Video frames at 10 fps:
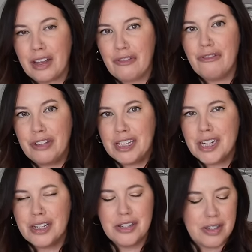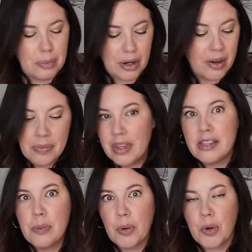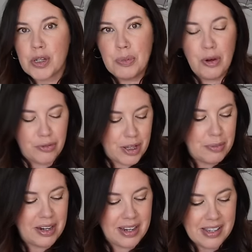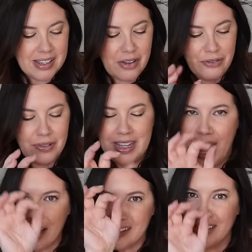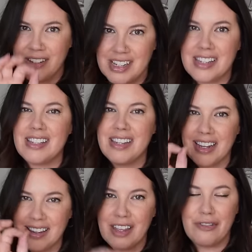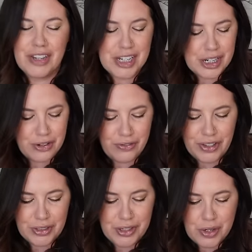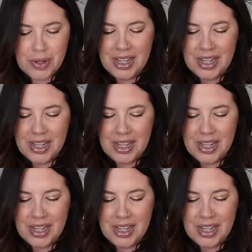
like vintage zipper. Zipper works beautifully, but it is a, it has a distinctly vintage feel to